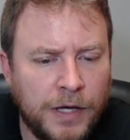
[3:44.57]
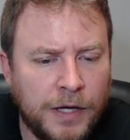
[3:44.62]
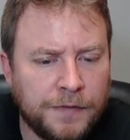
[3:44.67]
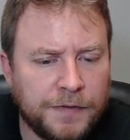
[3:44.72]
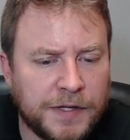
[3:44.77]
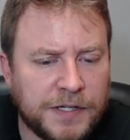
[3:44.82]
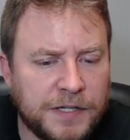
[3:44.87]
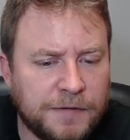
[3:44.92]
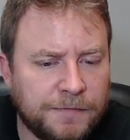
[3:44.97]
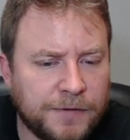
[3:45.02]

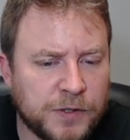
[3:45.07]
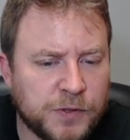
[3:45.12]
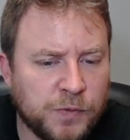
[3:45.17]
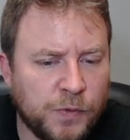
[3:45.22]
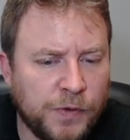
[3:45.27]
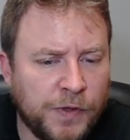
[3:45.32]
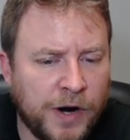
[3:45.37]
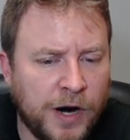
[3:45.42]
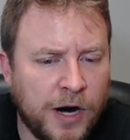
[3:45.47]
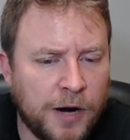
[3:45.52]
The difference
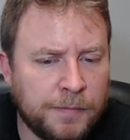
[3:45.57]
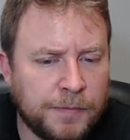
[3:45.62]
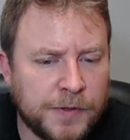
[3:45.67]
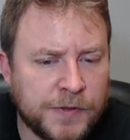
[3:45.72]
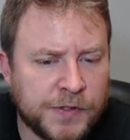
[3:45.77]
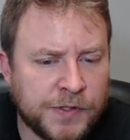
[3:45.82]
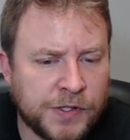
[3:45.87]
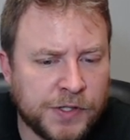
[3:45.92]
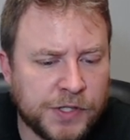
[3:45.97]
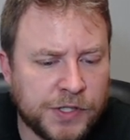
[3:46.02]
with our
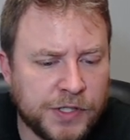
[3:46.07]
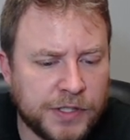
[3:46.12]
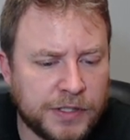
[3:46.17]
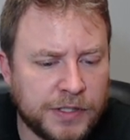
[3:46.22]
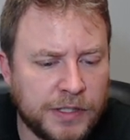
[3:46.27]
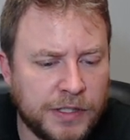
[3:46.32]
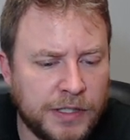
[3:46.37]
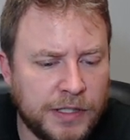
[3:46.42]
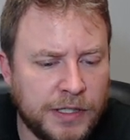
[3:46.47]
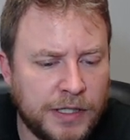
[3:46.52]

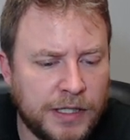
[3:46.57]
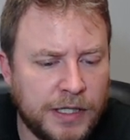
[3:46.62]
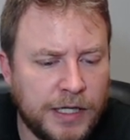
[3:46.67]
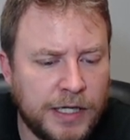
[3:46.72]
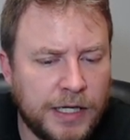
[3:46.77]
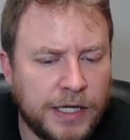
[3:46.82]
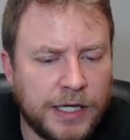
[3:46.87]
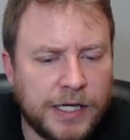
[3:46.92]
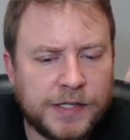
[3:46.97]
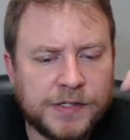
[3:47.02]
position
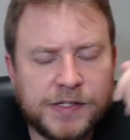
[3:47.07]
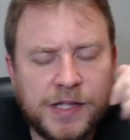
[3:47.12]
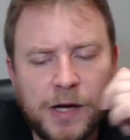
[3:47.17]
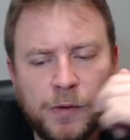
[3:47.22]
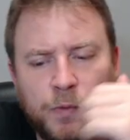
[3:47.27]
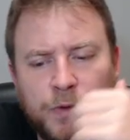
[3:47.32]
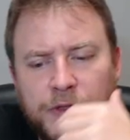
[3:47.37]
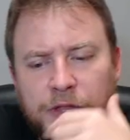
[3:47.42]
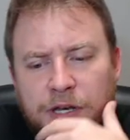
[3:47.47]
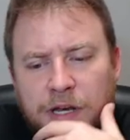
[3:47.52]
is
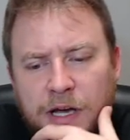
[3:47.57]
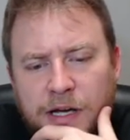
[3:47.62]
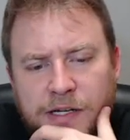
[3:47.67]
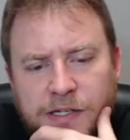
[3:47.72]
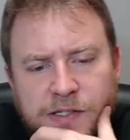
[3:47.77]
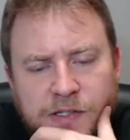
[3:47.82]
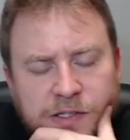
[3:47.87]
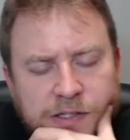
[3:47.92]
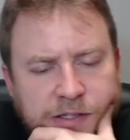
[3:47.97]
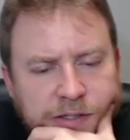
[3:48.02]
that with the
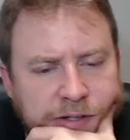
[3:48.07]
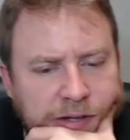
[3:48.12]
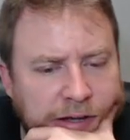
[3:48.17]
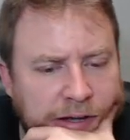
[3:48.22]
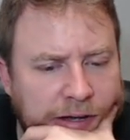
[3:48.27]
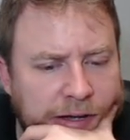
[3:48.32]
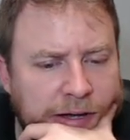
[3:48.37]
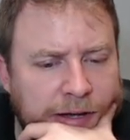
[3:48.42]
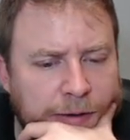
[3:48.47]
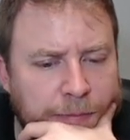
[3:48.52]
knights
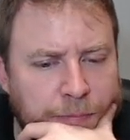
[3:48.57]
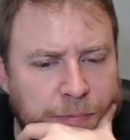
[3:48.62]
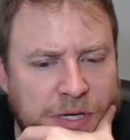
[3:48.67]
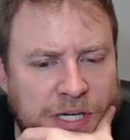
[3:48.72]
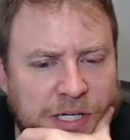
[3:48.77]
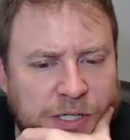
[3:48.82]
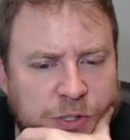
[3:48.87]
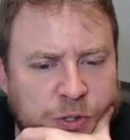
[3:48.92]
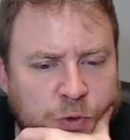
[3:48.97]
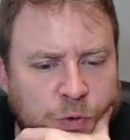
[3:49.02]

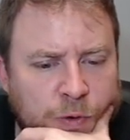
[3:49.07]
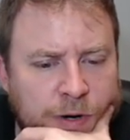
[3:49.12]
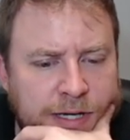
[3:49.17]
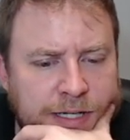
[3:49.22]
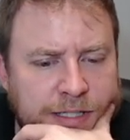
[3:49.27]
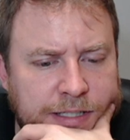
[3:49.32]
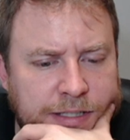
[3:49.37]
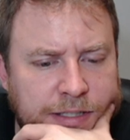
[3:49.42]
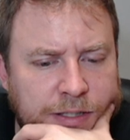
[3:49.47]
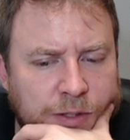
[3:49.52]
being
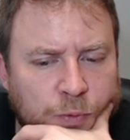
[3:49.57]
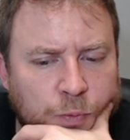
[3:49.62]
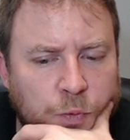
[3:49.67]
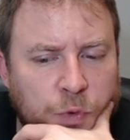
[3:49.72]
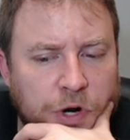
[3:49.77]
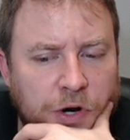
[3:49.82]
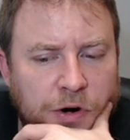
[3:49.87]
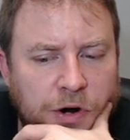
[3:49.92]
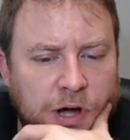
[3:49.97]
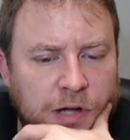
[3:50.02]
traded,
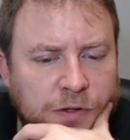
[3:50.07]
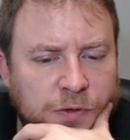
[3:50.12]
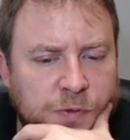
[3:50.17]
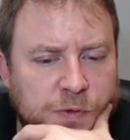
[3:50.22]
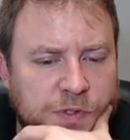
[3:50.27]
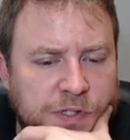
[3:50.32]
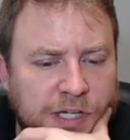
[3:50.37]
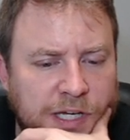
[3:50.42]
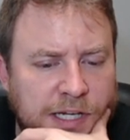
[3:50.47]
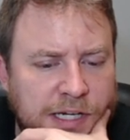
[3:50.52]
we are not
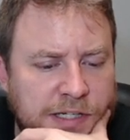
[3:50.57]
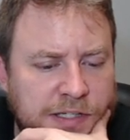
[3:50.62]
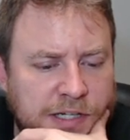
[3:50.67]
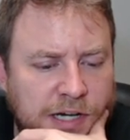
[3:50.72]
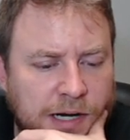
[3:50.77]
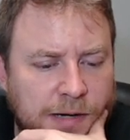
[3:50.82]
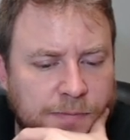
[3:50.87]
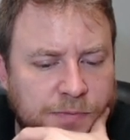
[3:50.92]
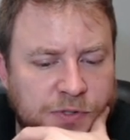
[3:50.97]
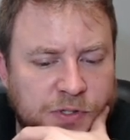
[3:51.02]
losing any
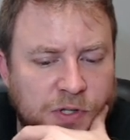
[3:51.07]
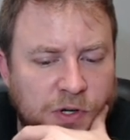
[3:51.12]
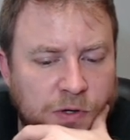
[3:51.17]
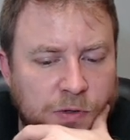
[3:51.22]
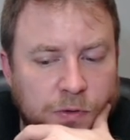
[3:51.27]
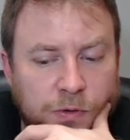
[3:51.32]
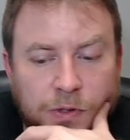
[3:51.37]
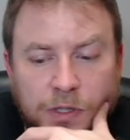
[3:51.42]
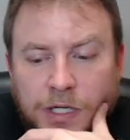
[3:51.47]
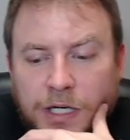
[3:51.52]
time.
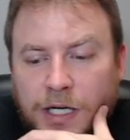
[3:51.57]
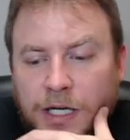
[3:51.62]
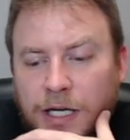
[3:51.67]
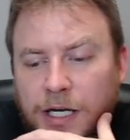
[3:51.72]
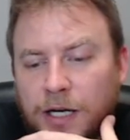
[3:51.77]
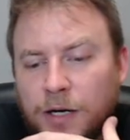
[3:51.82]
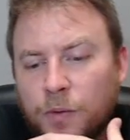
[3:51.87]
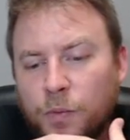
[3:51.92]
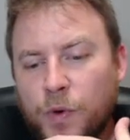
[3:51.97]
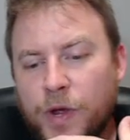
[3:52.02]
So
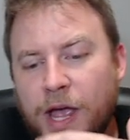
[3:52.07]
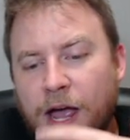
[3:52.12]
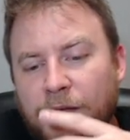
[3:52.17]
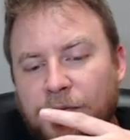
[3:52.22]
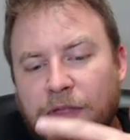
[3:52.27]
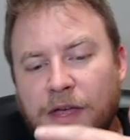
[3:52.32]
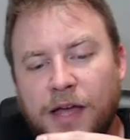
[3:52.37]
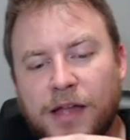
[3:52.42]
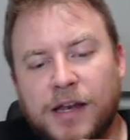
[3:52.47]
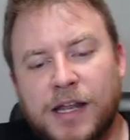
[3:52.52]
we have
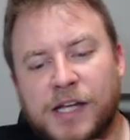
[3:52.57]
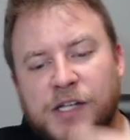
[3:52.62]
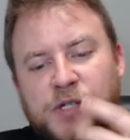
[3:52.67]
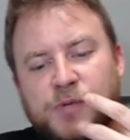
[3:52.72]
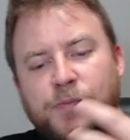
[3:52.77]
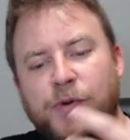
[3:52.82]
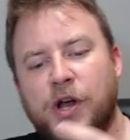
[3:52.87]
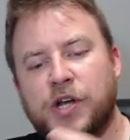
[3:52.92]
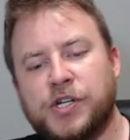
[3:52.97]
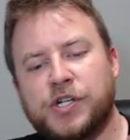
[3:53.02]
that
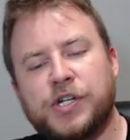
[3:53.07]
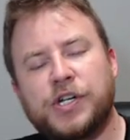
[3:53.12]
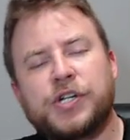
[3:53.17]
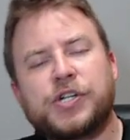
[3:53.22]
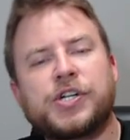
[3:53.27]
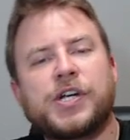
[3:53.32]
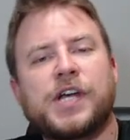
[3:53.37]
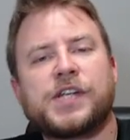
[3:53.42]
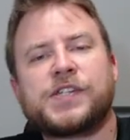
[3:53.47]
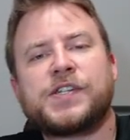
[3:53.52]
expression in
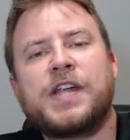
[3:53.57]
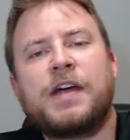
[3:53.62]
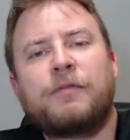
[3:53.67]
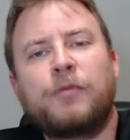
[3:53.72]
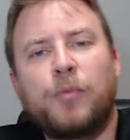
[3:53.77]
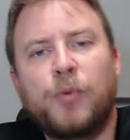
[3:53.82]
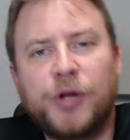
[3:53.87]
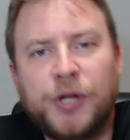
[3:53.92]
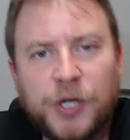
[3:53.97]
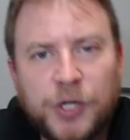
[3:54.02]
chess never
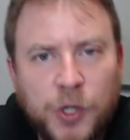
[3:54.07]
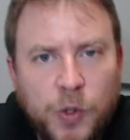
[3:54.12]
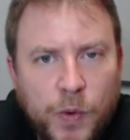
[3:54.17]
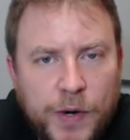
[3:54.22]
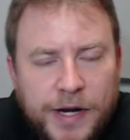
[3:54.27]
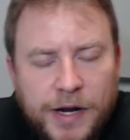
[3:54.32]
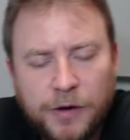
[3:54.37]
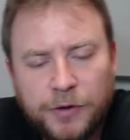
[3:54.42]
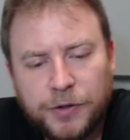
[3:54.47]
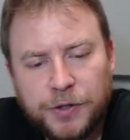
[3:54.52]
bring a
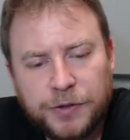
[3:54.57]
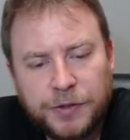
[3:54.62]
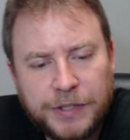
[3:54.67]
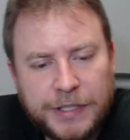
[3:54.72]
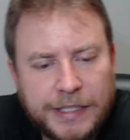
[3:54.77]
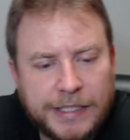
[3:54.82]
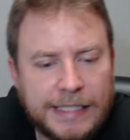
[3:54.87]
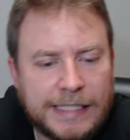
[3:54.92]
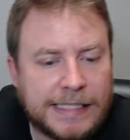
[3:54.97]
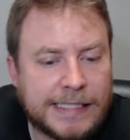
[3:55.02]
queen out
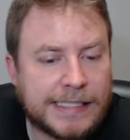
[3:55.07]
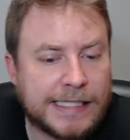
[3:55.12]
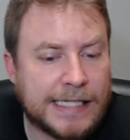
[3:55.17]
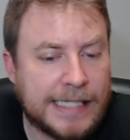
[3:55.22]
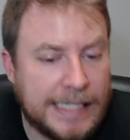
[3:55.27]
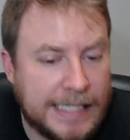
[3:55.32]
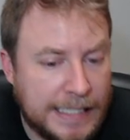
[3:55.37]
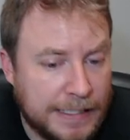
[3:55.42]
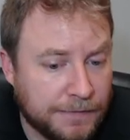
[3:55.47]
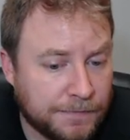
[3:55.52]
early. It's
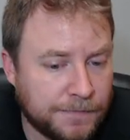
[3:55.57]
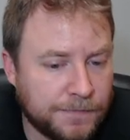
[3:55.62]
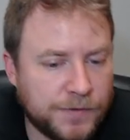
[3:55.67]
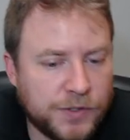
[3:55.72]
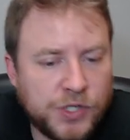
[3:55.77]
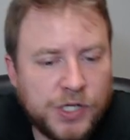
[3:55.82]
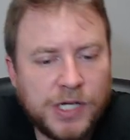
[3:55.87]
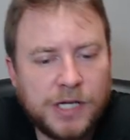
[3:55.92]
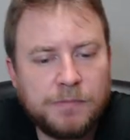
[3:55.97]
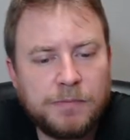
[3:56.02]
if
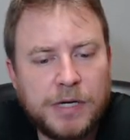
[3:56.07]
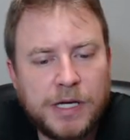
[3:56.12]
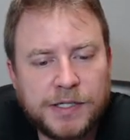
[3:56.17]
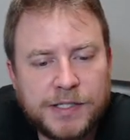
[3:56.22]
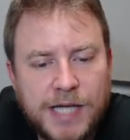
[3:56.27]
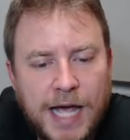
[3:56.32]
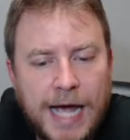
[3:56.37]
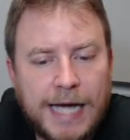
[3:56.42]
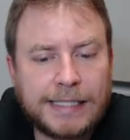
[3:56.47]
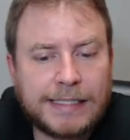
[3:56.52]
she can be
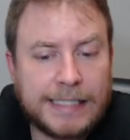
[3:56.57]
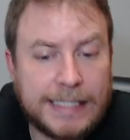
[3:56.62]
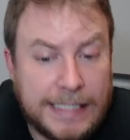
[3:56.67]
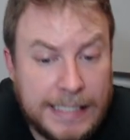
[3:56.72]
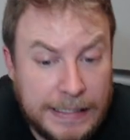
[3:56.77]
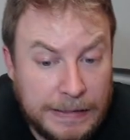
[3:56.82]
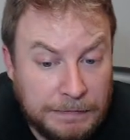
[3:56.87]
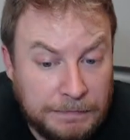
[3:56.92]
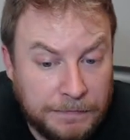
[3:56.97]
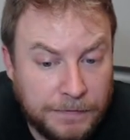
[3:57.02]
attacked,
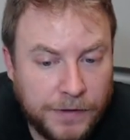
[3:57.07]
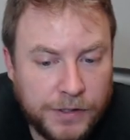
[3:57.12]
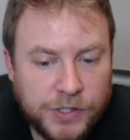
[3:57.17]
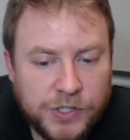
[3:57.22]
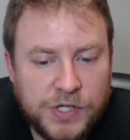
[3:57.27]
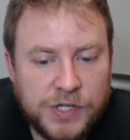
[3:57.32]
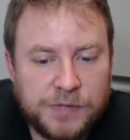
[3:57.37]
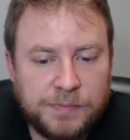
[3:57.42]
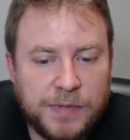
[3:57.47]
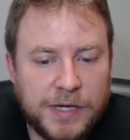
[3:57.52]
if
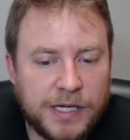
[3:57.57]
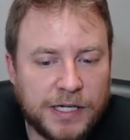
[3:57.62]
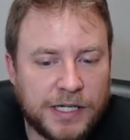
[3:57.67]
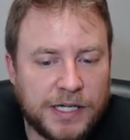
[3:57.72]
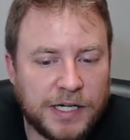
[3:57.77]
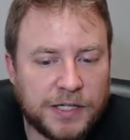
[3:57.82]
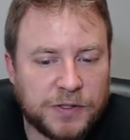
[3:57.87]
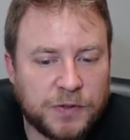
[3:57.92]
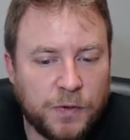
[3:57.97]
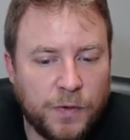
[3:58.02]
she's being
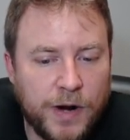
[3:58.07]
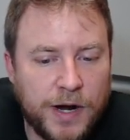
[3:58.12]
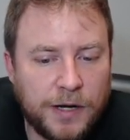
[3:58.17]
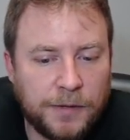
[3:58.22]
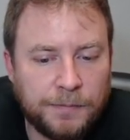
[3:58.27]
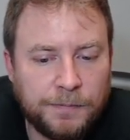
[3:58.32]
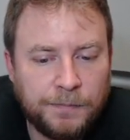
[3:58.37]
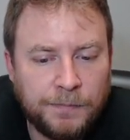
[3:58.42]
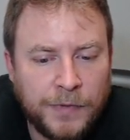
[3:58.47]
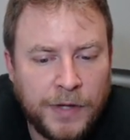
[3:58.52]
kicked
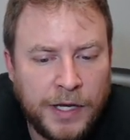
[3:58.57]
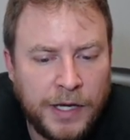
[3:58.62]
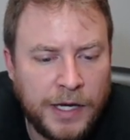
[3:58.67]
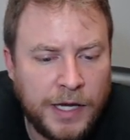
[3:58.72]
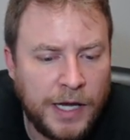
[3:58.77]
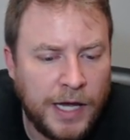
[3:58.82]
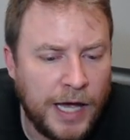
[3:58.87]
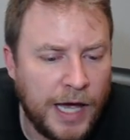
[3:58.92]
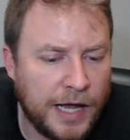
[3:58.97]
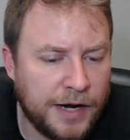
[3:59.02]
around.
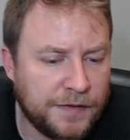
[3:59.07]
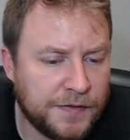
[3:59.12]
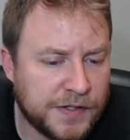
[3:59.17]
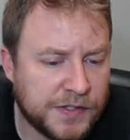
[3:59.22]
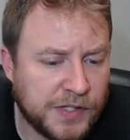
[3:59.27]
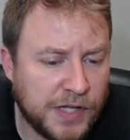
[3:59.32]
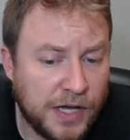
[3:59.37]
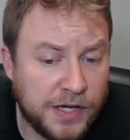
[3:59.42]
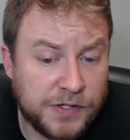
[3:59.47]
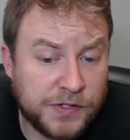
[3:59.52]
And in this
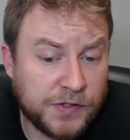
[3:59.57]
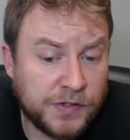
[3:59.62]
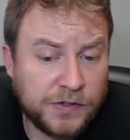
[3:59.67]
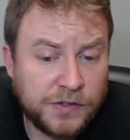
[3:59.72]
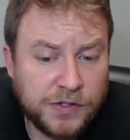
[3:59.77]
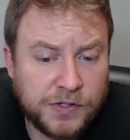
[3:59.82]
case,